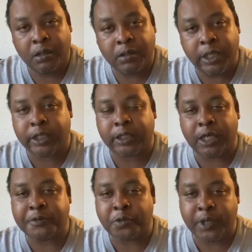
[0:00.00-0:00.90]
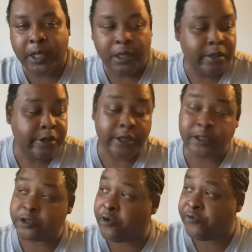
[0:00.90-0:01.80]
Nigga, come to re y'all need
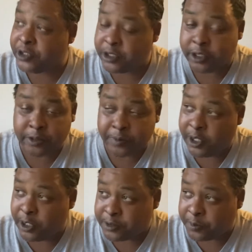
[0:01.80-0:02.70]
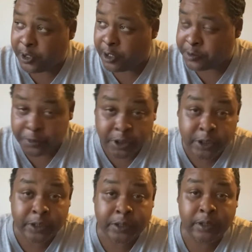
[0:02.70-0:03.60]
to start visiting some uh, some uh, some
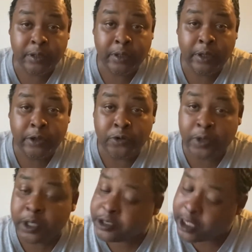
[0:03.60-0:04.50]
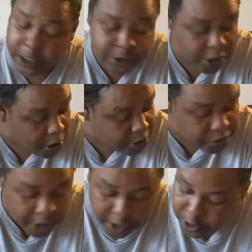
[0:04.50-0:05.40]
hoods. You don't wanna say it's y'all,
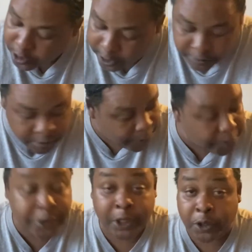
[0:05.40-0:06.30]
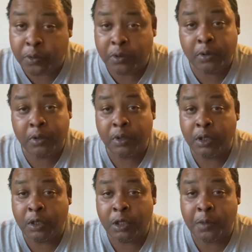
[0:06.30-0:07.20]
you wanna let, let people know.
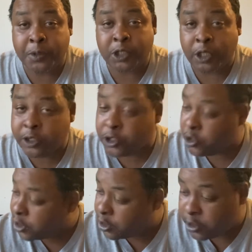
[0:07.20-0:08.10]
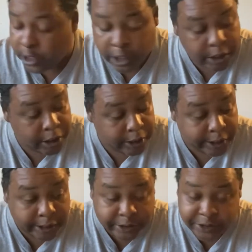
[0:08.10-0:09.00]
But y'all need to go down there and, and,
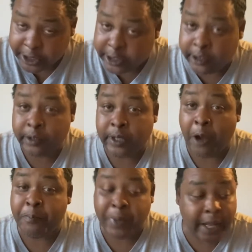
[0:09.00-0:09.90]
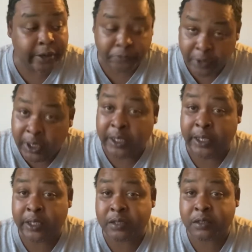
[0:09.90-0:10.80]
and, see how bad it really
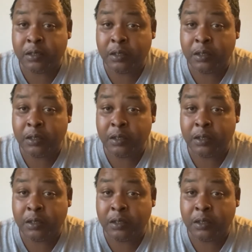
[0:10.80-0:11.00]
is.